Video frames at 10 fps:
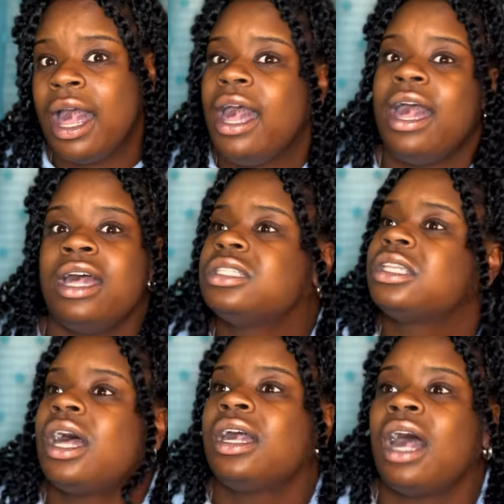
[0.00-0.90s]
and
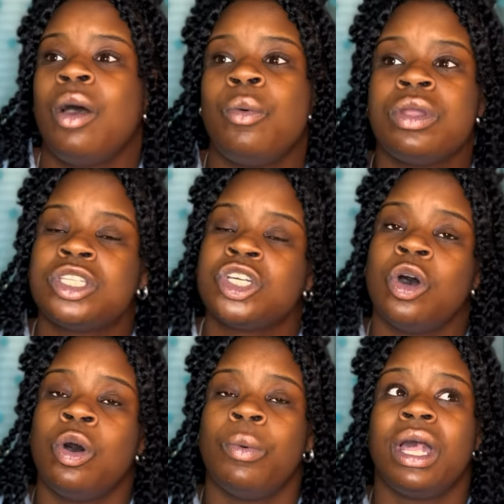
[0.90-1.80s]
like I want it to
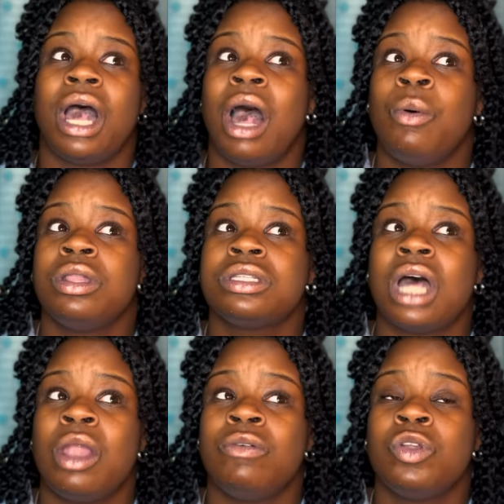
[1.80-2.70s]
go away. I want this.
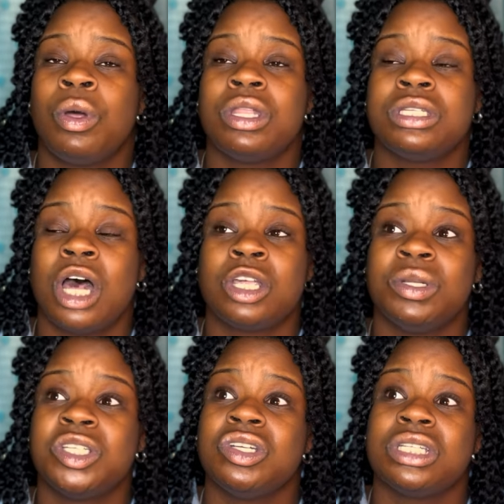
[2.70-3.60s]
I don't even know why this
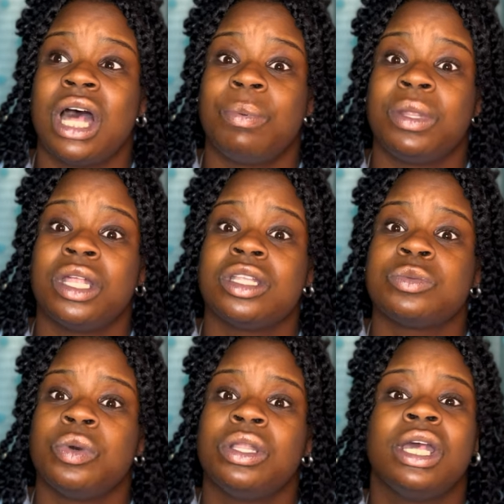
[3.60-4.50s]
documentary is happening at
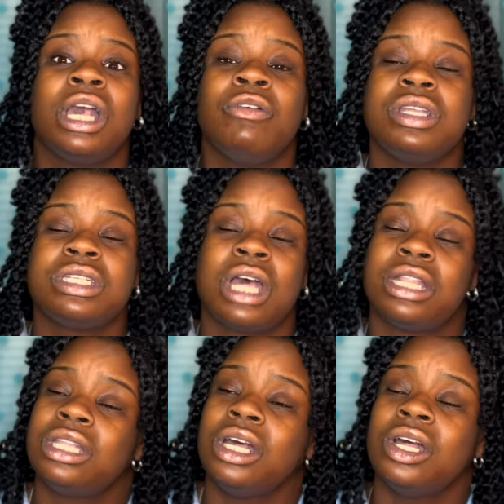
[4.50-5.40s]
this point. Like I really
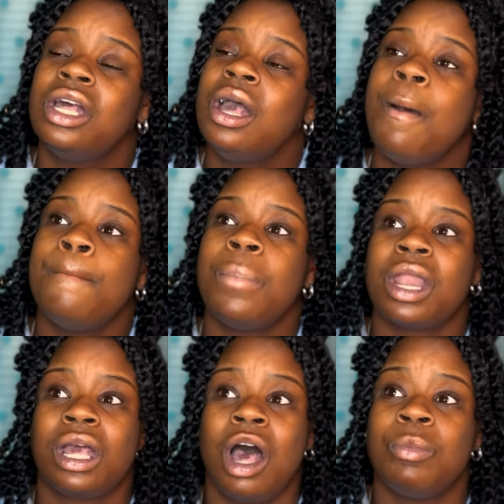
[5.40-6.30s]
sat there by
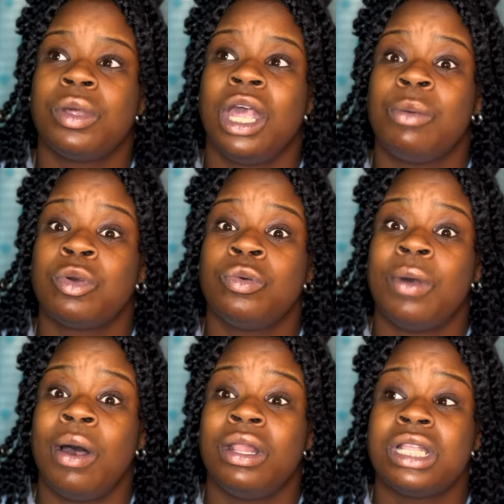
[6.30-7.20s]
the camera
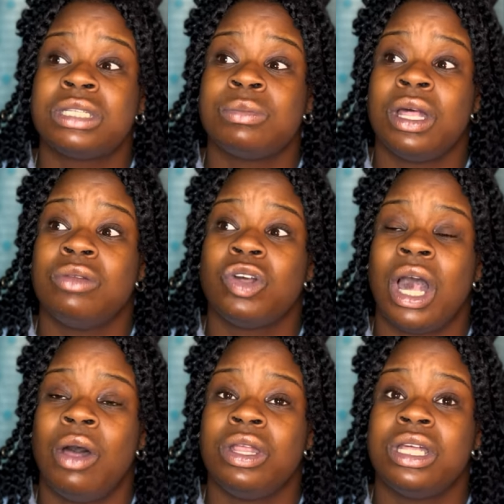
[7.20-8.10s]
crew out and listened, man,
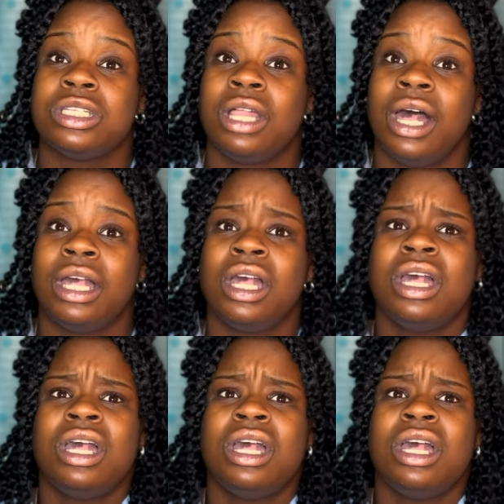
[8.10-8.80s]
recounting his like